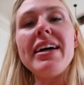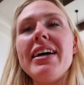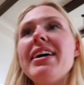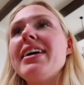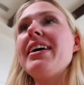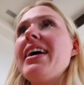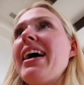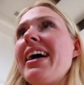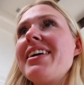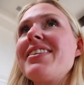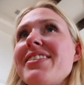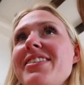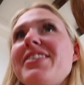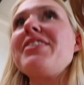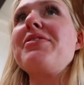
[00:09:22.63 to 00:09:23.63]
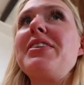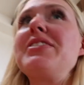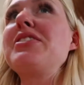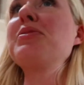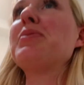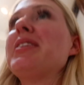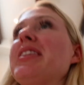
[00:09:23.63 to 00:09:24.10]
I don't know, we've
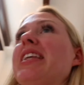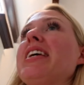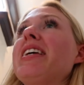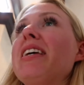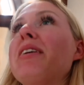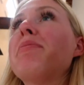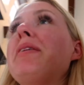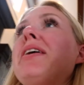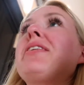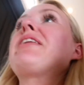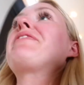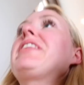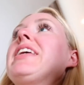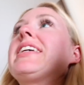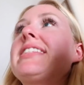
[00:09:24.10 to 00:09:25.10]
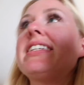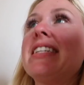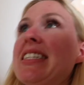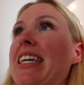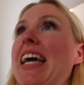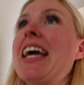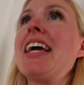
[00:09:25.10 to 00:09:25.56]
just been thinking about, I feel like
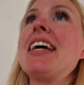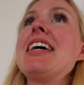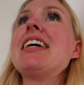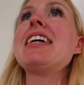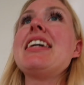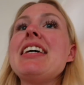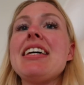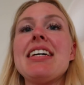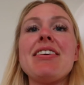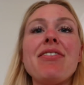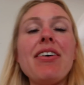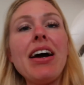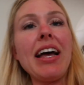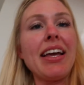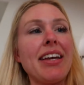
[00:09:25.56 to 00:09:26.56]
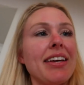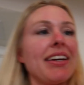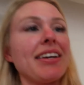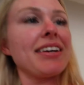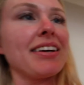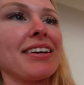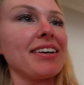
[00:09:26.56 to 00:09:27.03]
today. What?
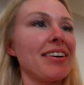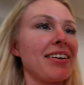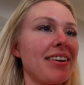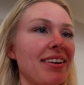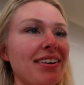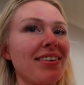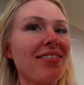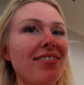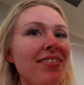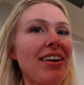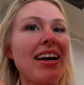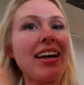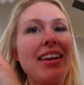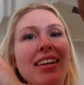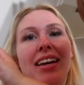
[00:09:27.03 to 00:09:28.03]
What?